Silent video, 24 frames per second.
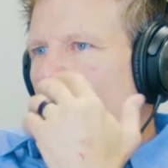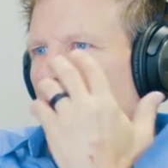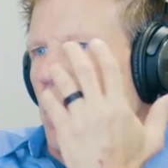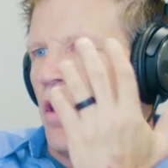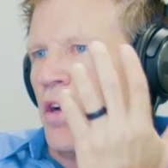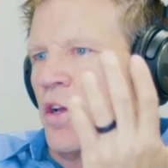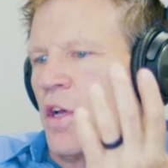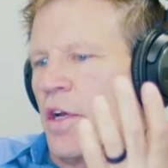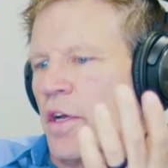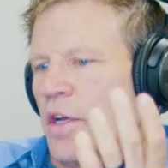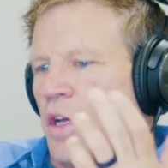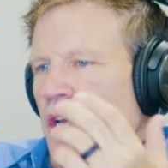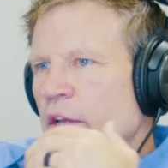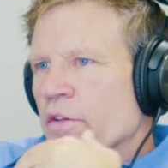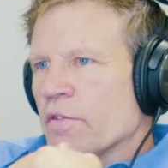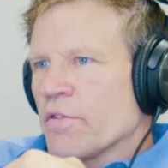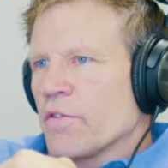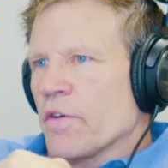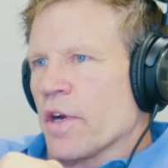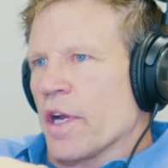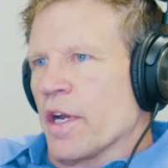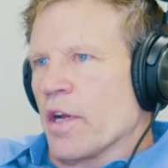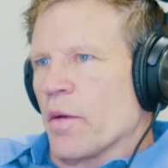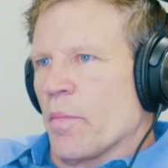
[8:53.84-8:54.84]
our young kids
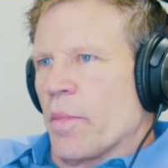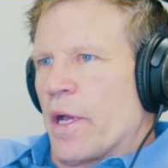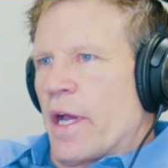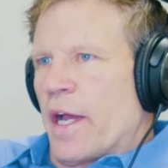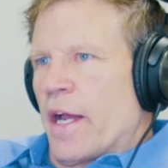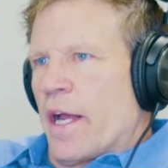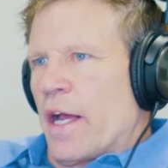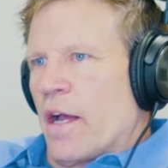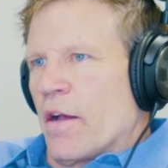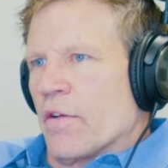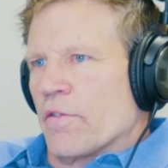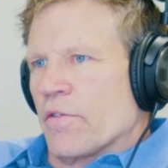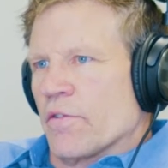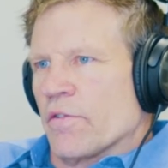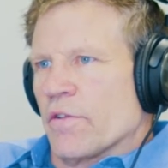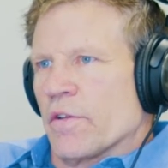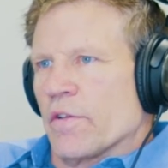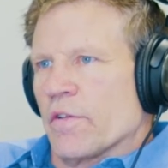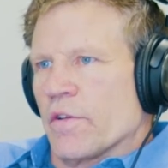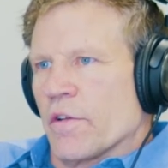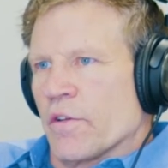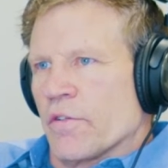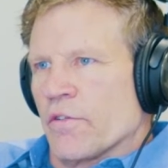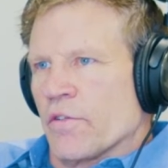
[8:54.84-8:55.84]
trying to buy houses.
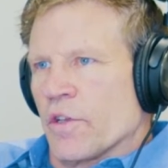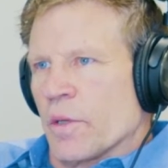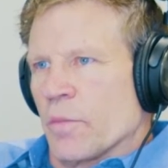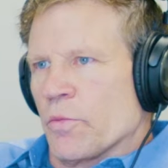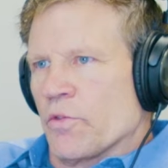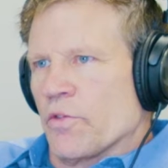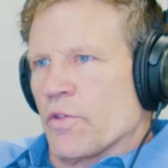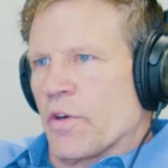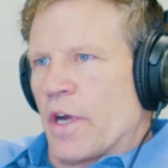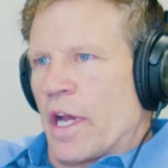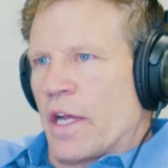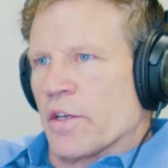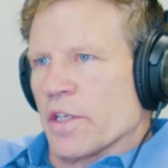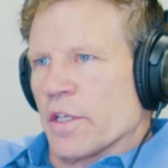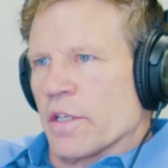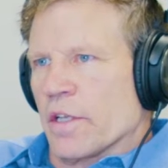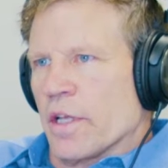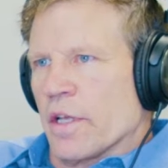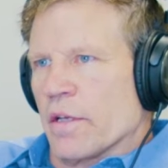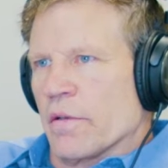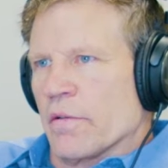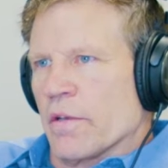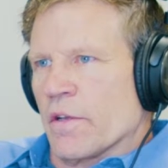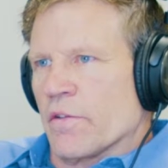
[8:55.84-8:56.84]
It just seems tragic
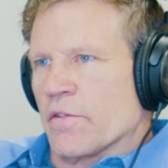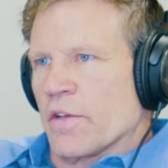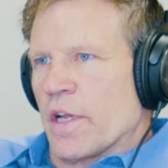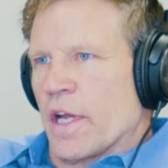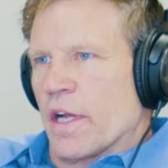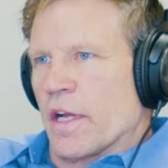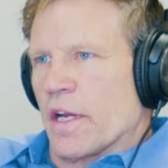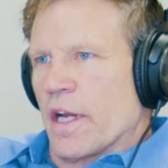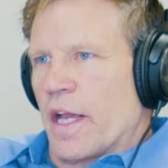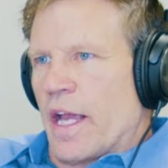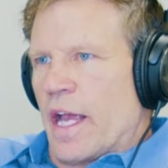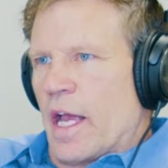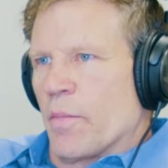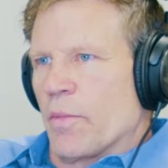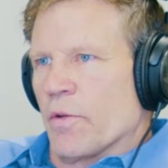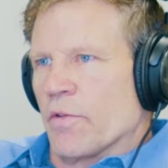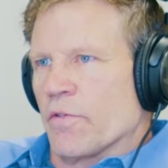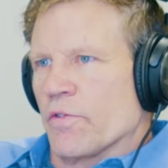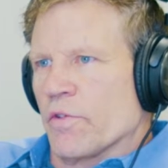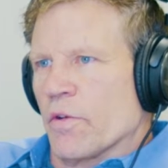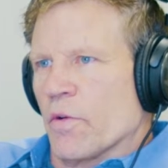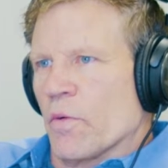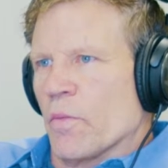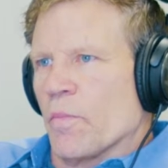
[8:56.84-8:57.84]
that it's not going to happen.
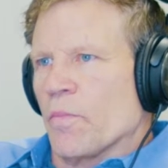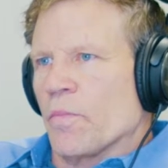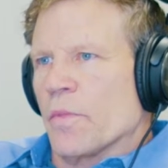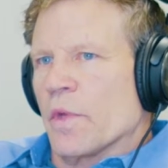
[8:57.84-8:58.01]
So